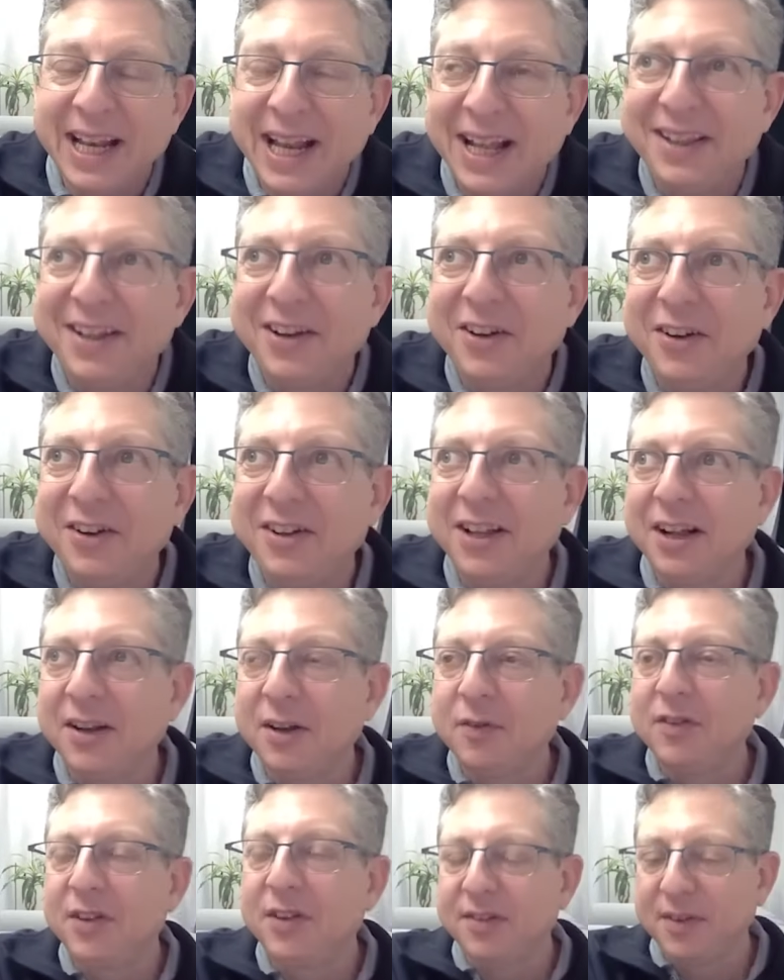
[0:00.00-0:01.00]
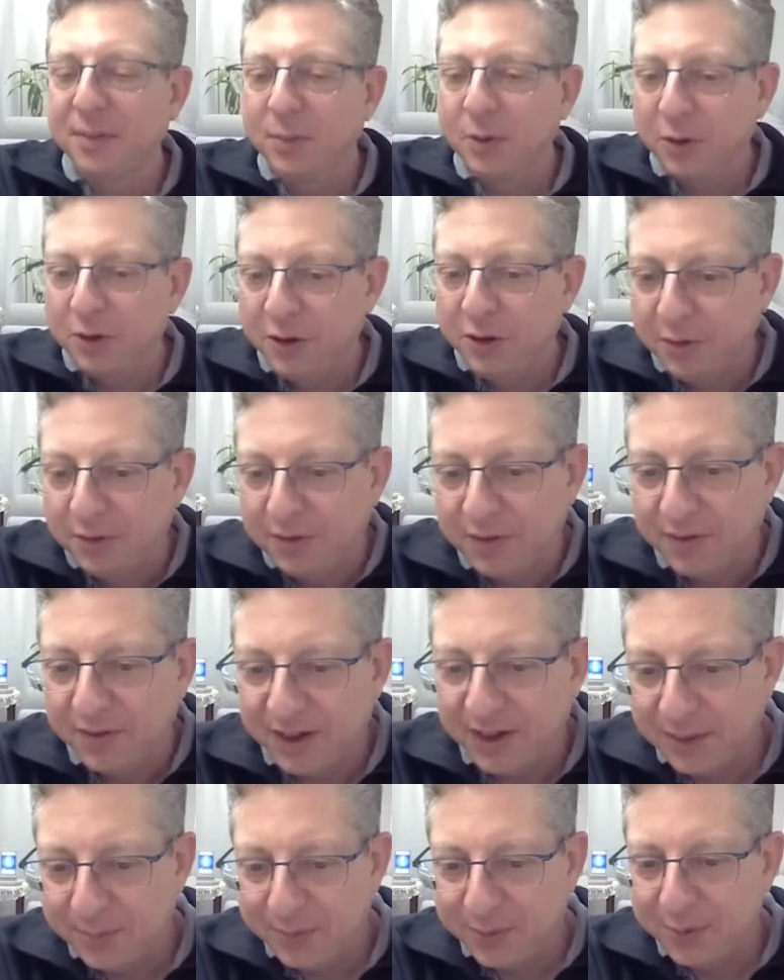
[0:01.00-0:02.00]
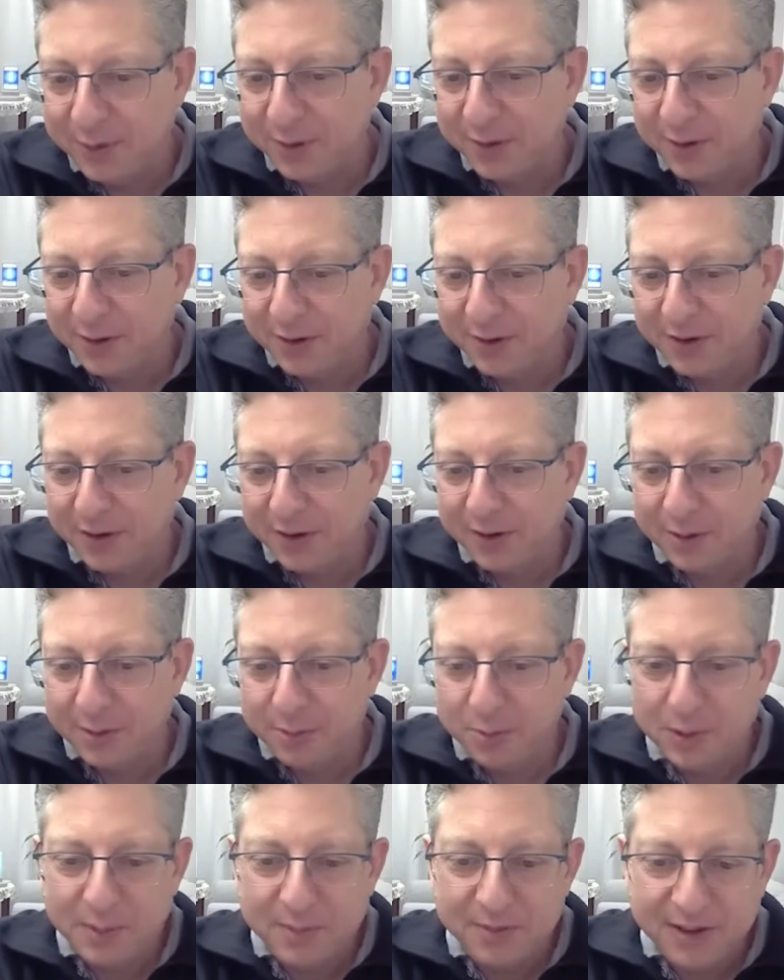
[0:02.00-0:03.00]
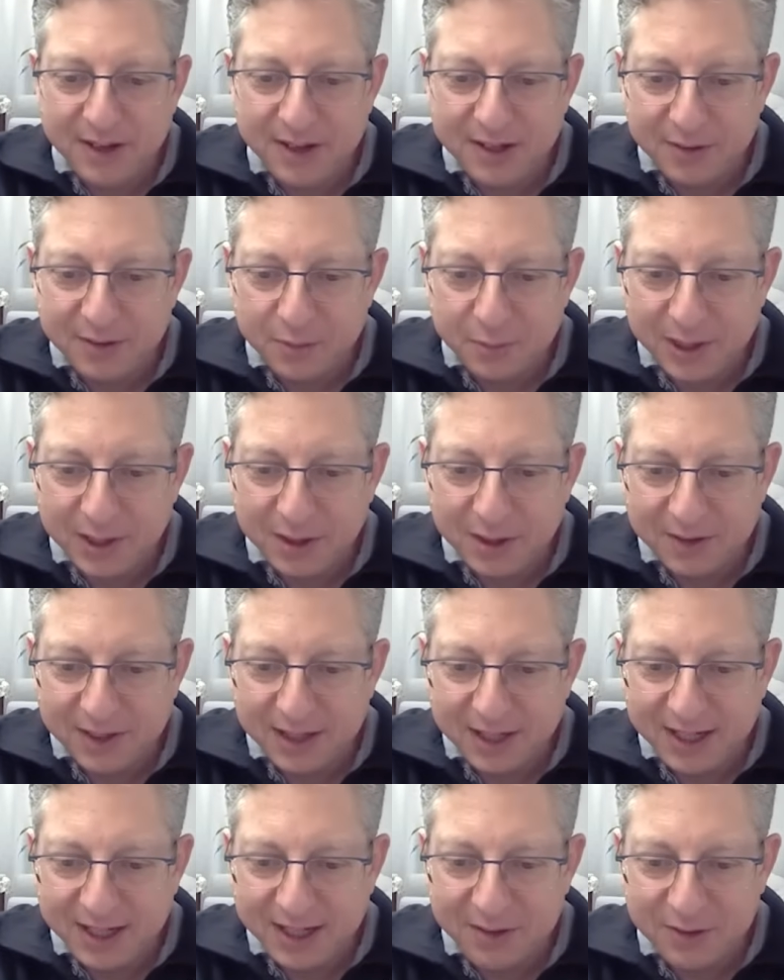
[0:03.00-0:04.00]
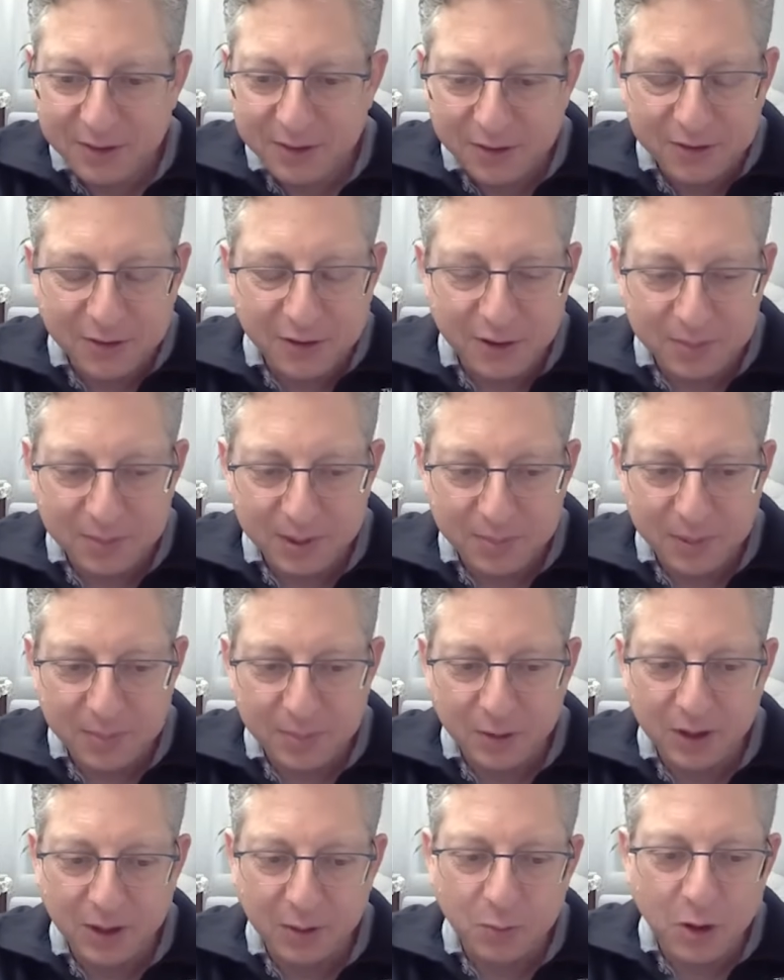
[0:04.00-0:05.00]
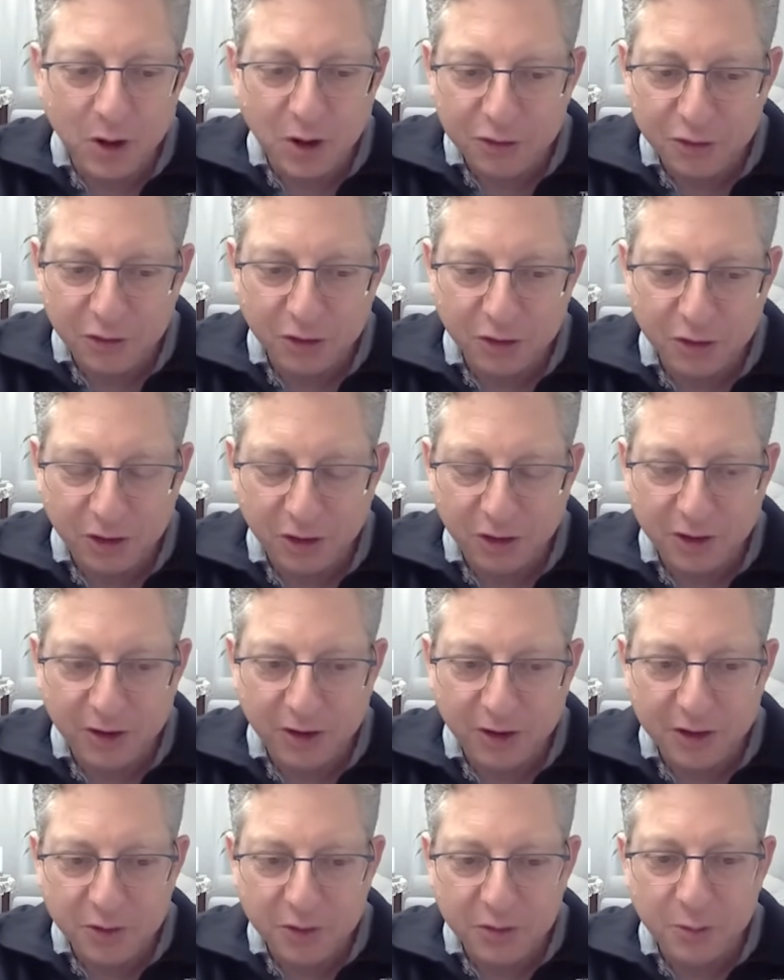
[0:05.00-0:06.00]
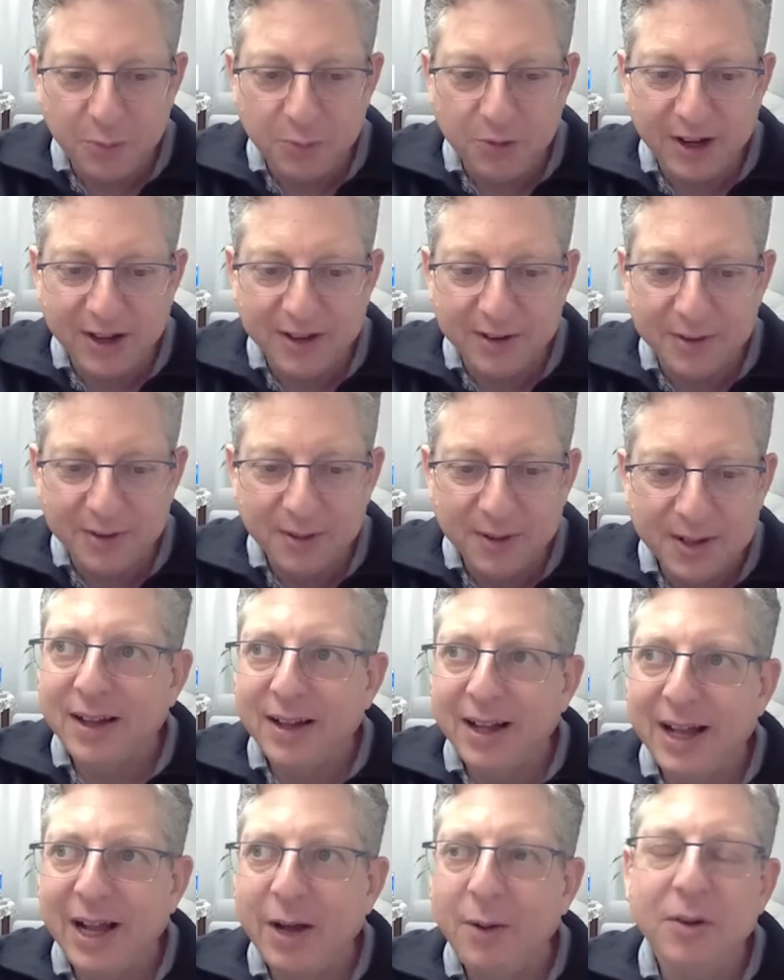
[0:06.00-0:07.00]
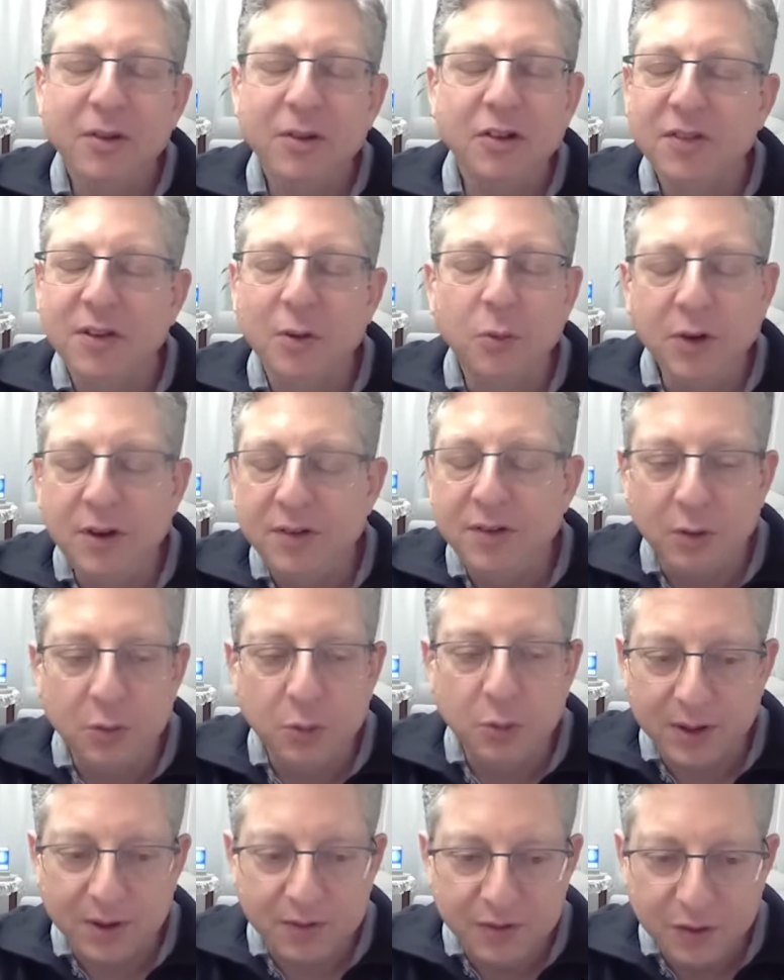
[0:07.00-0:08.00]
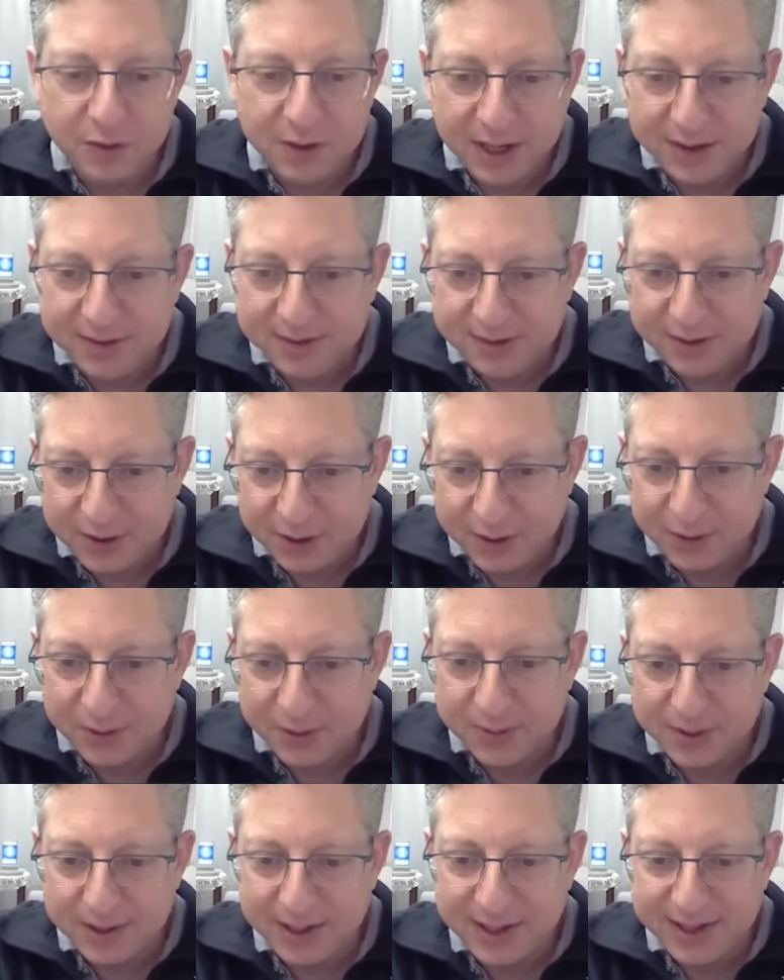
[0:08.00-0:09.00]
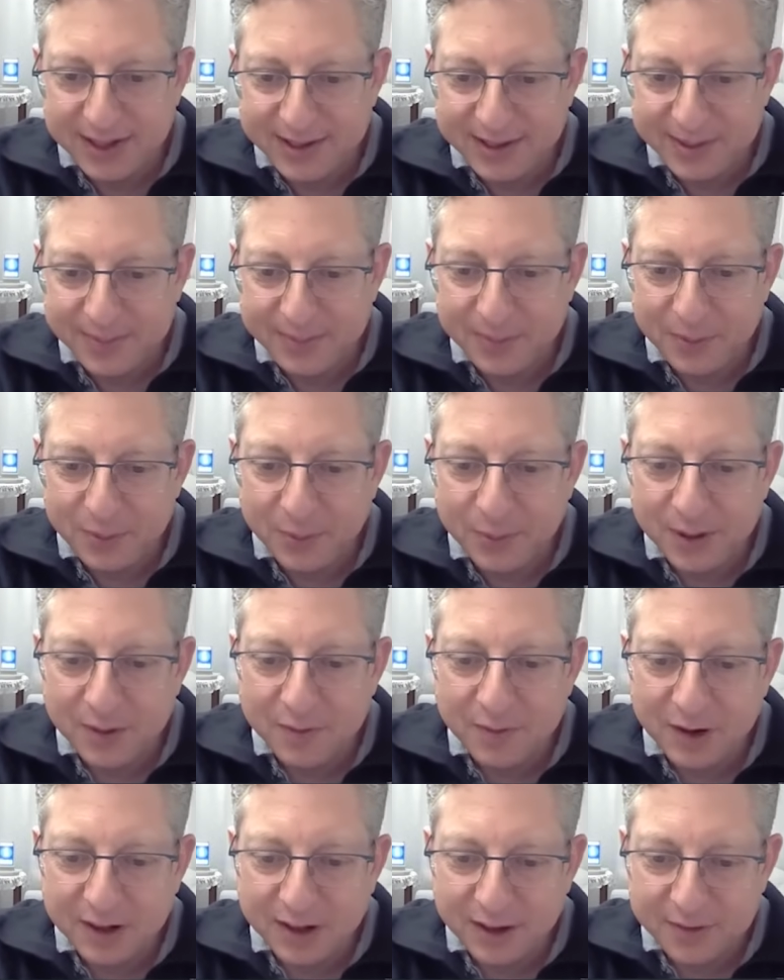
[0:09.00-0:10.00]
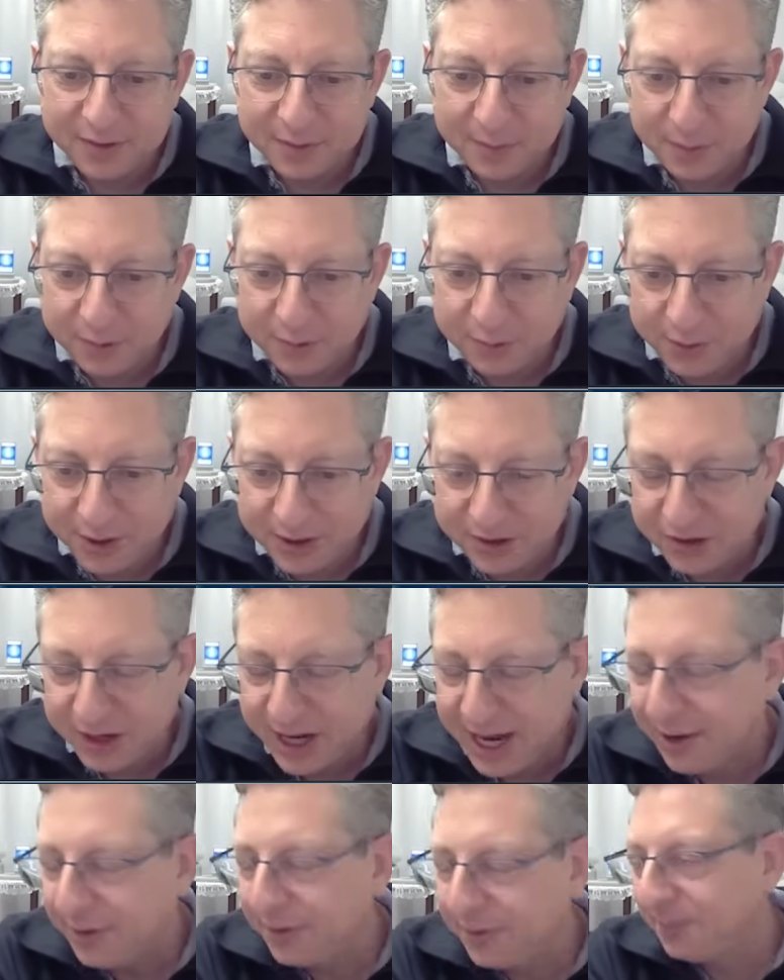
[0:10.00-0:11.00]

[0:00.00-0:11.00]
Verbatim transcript: and there are a ton of testimonials available on our website as well, on elliq.com, that people can watch, or on our YouTube channel. How just a recent one a few days ago, um, one of our customers reached out,